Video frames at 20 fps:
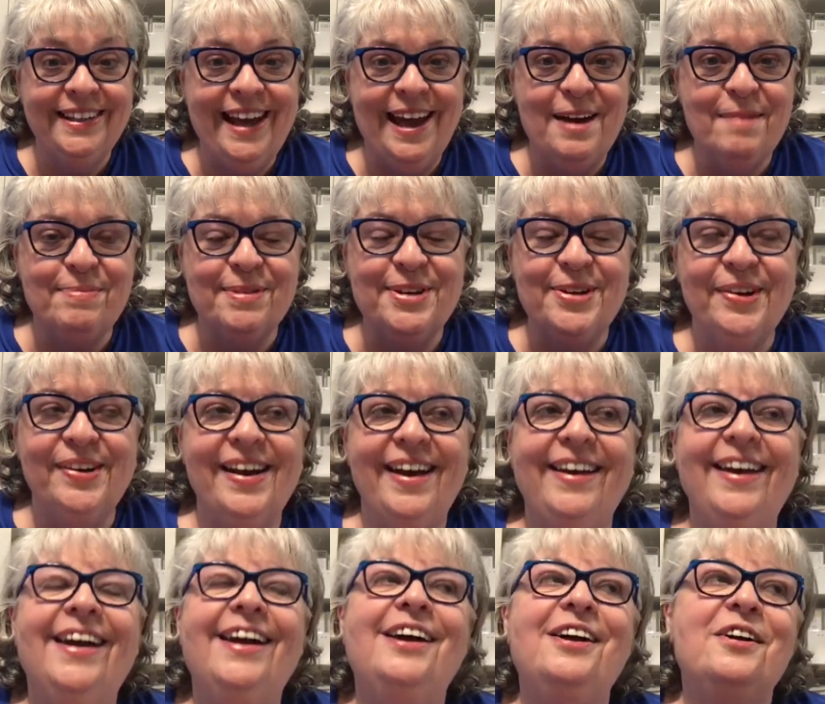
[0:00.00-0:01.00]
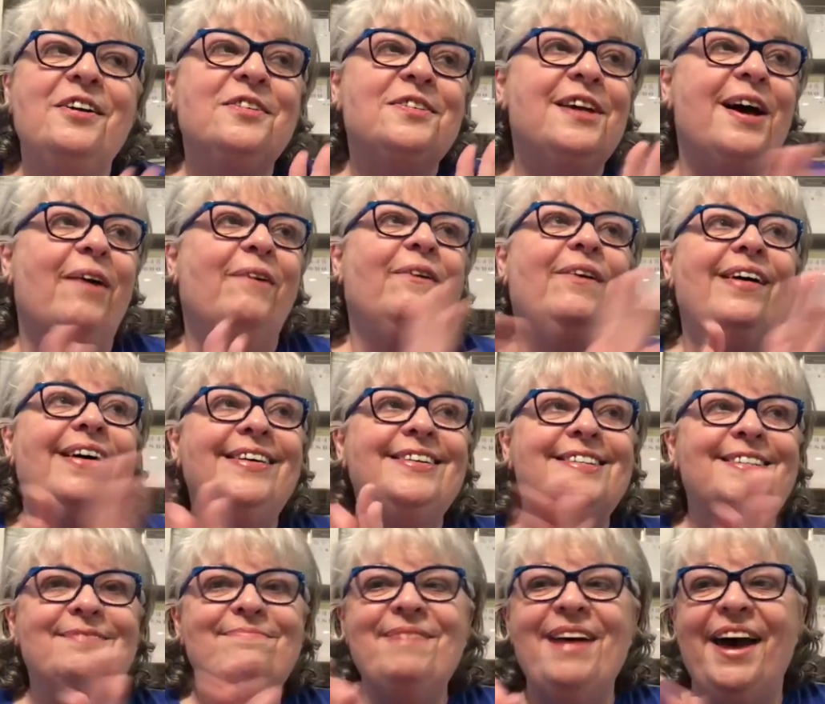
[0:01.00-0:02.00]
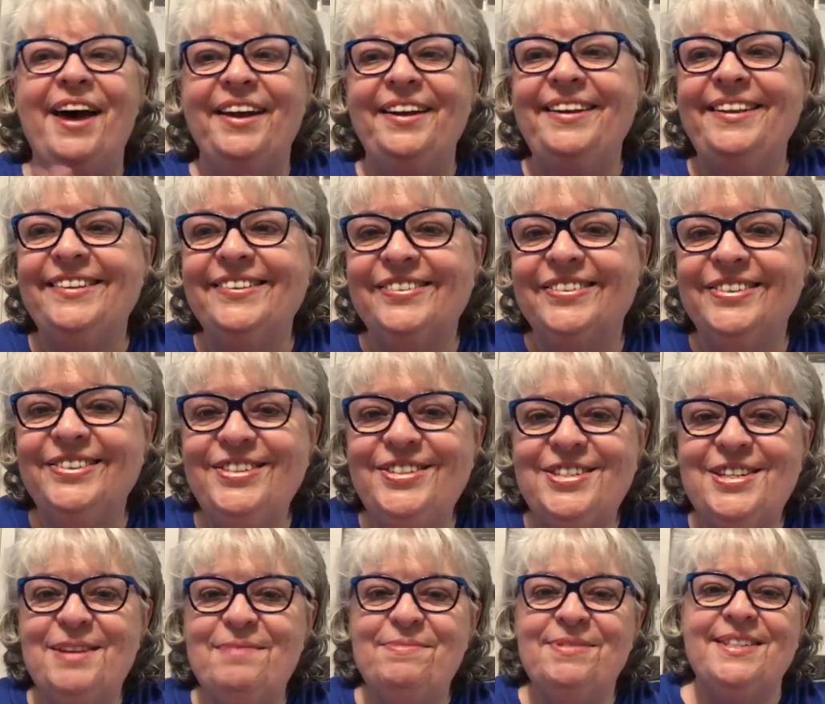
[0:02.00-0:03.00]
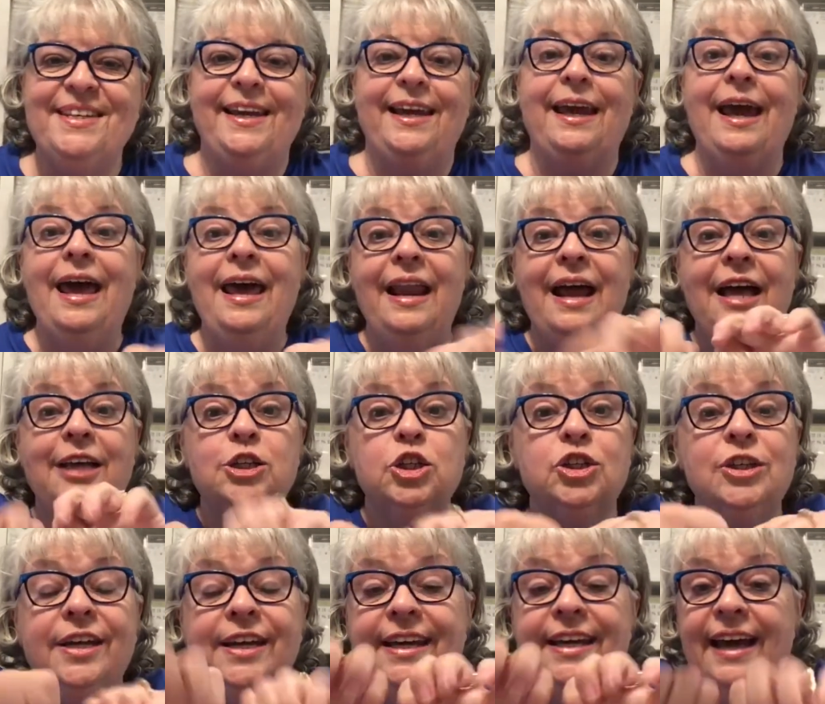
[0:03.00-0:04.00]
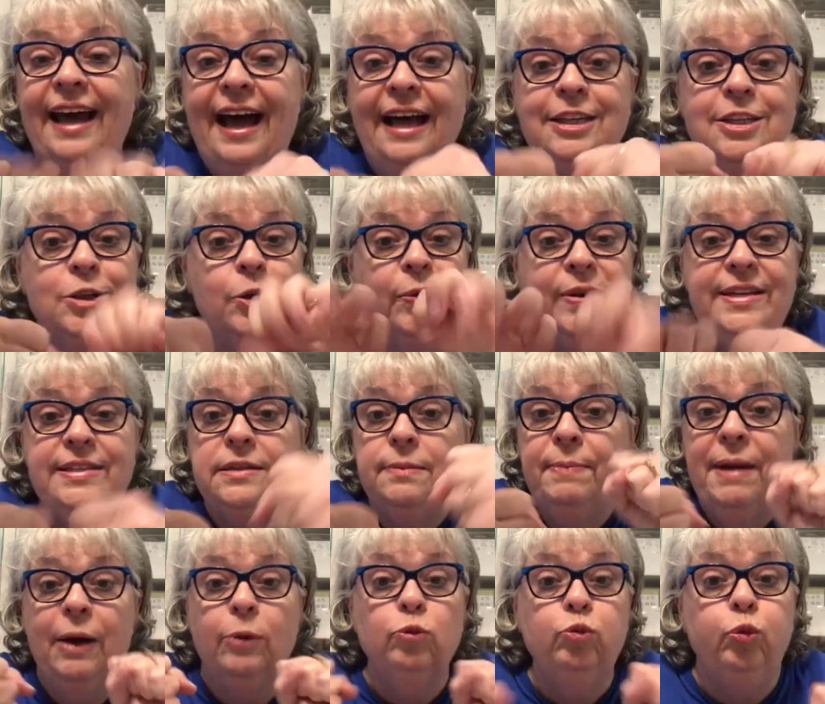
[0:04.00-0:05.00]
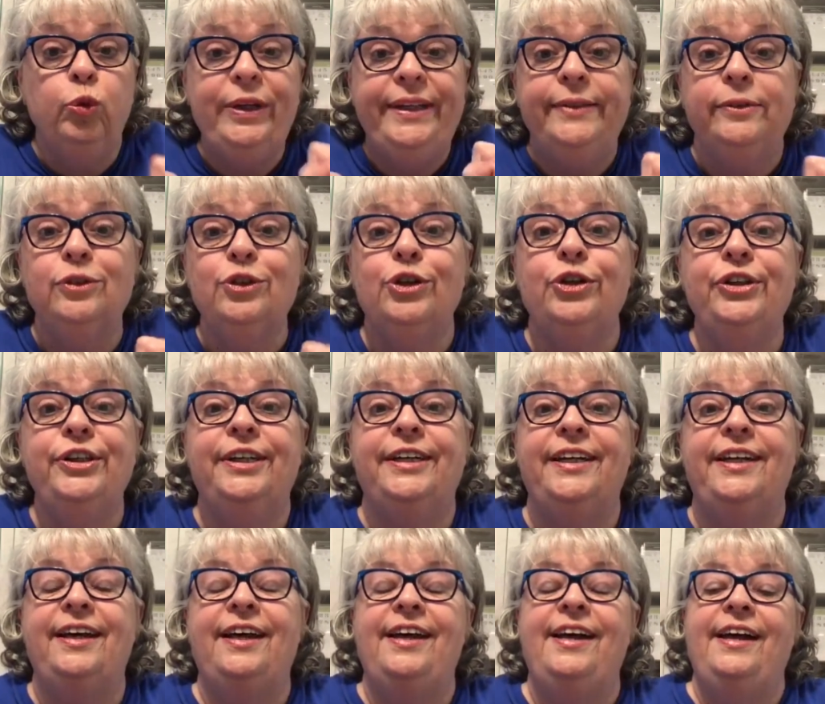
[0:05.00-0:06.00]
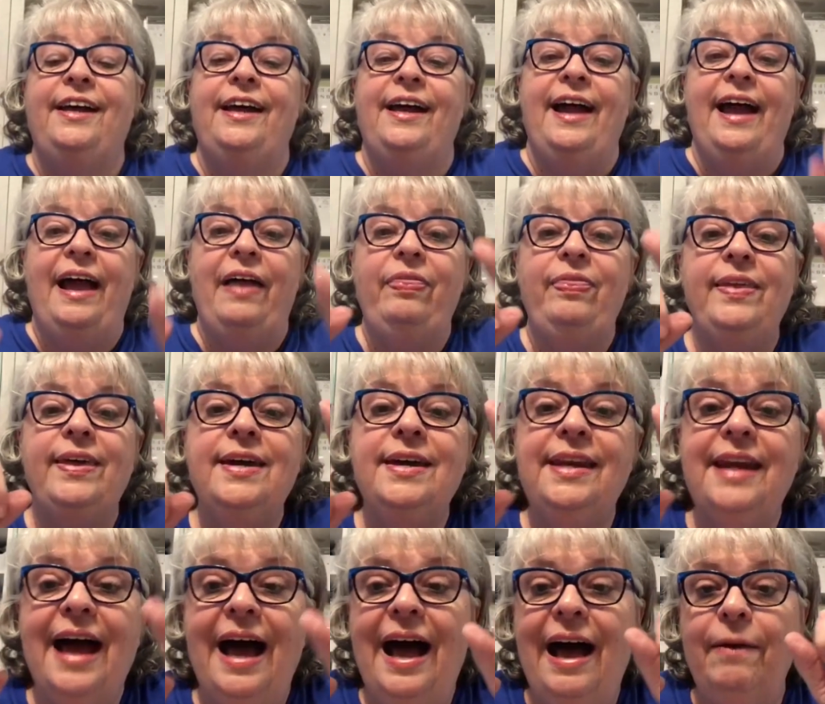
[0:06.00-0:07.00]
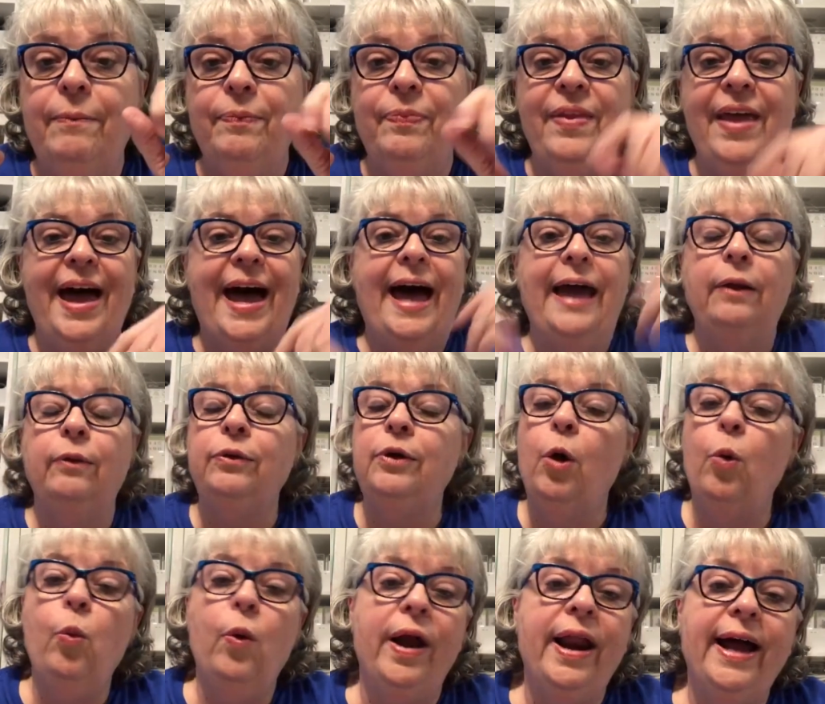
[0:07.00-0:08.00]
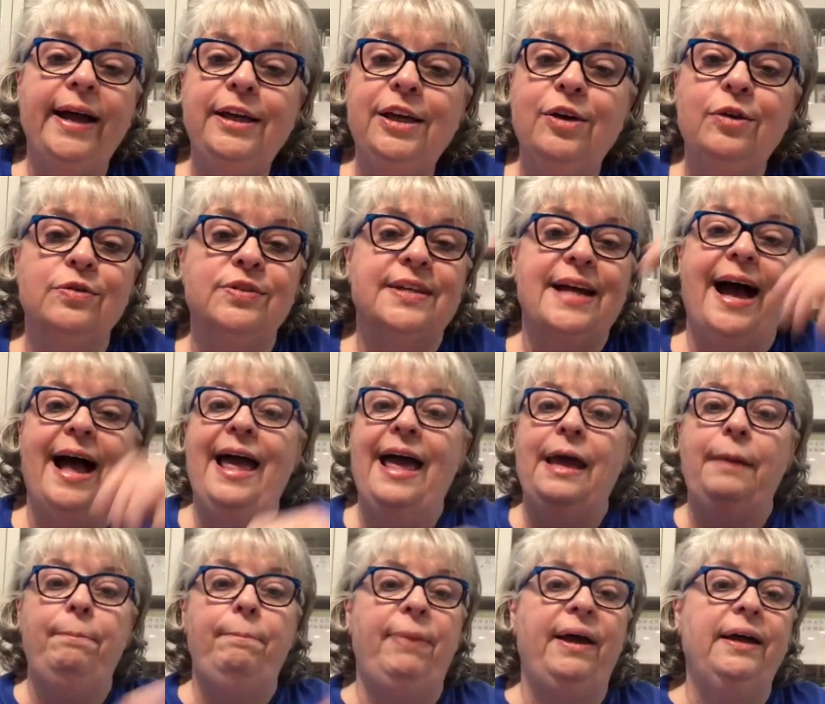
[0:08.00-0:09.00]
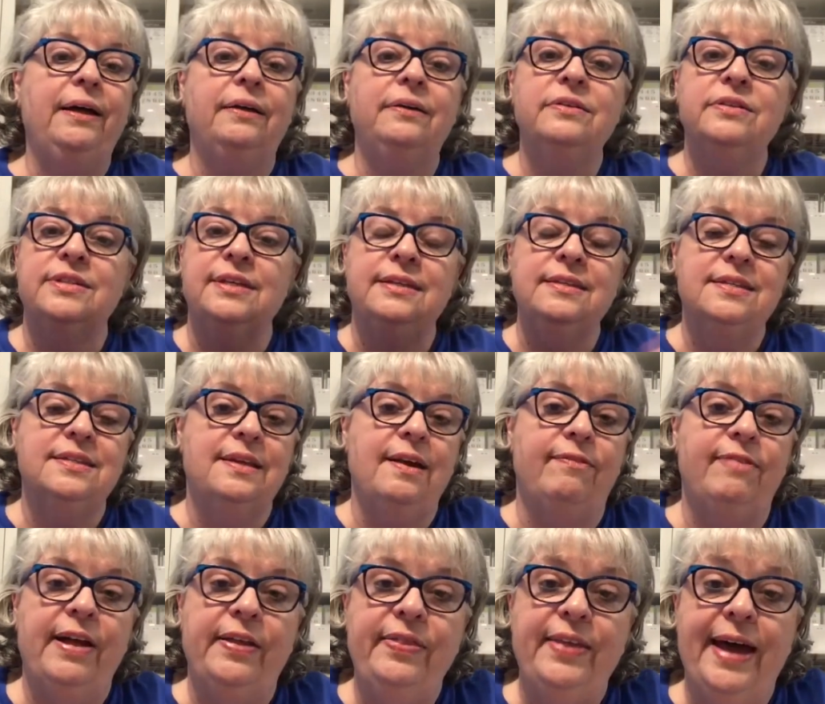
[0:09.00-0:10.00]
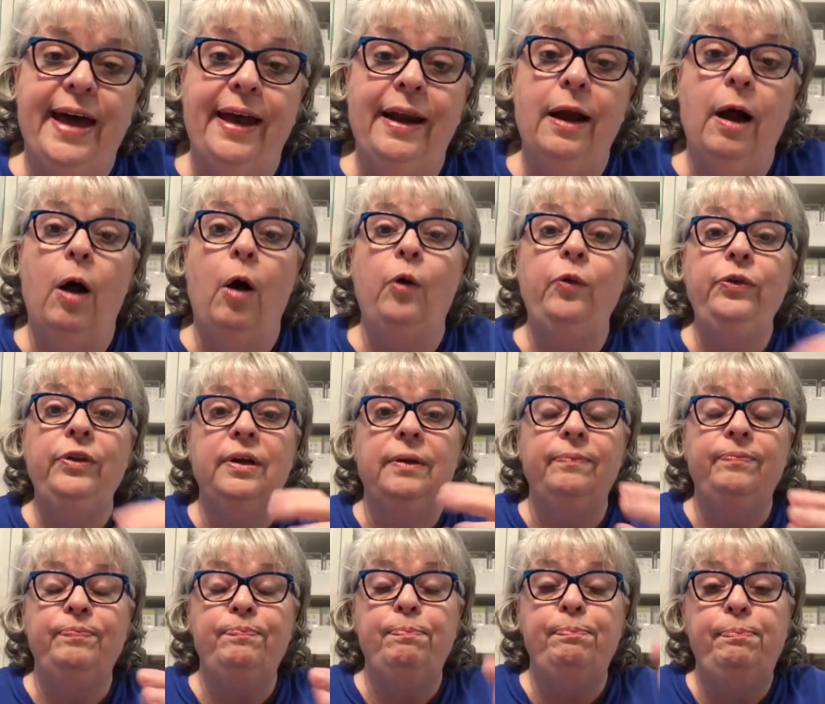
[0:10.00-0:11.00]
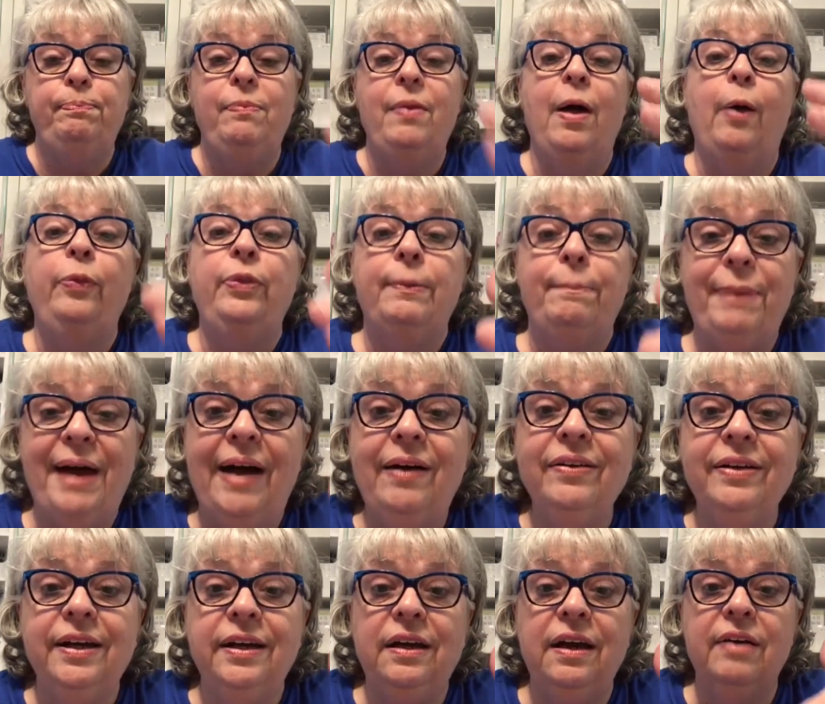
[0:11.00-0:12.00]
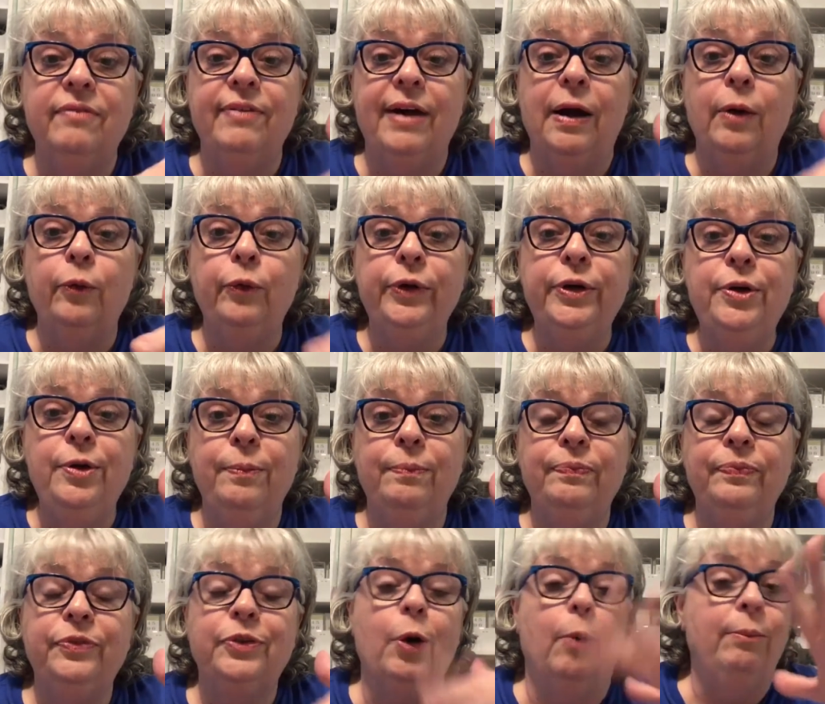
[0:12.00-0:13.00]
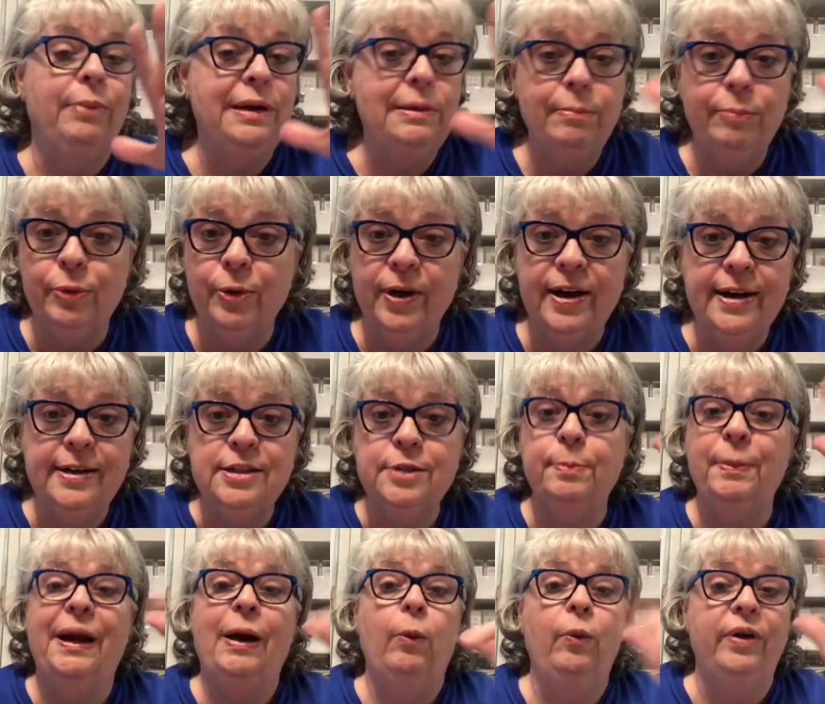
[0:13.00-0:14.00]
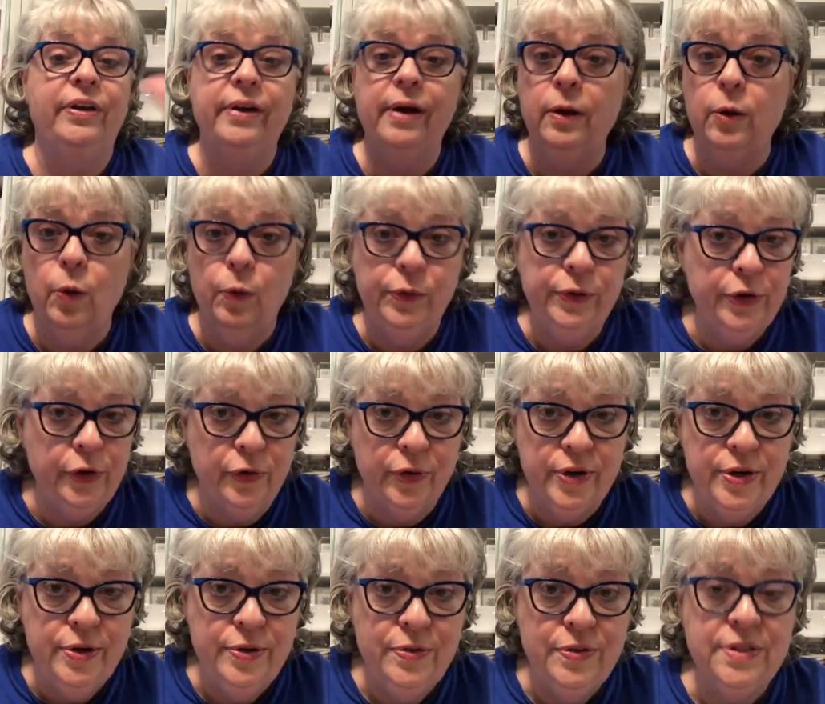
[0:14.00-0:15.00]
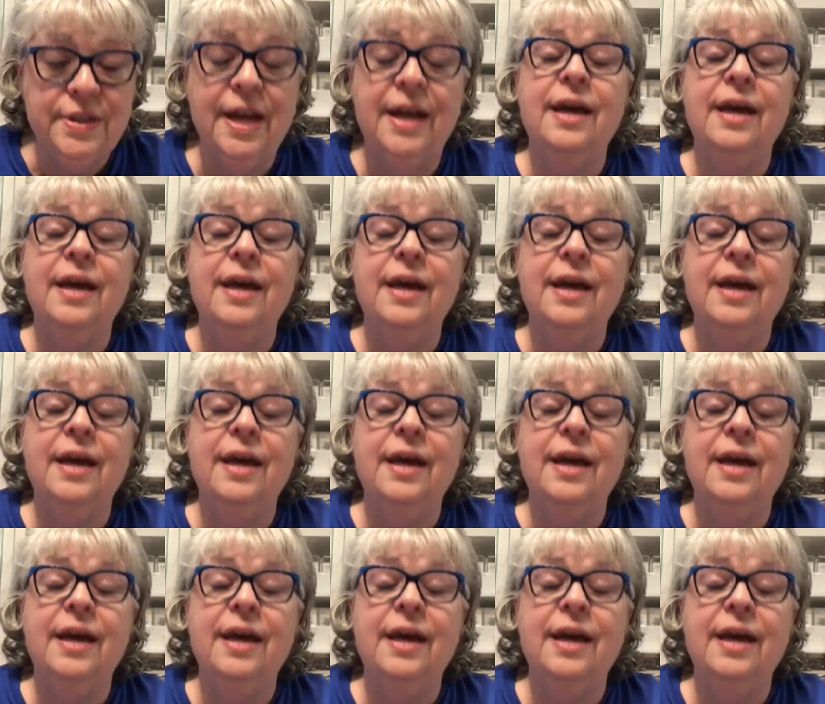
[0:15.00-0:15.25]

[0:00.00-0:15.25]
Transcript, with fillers: happened, okay? So I washed him out in the cruise ship sink, and I squeezed him out real good. And then I don't know what I used. I had belts and stuff like that on the balcony of our room. Don't be impressed, but I will not go on a cruise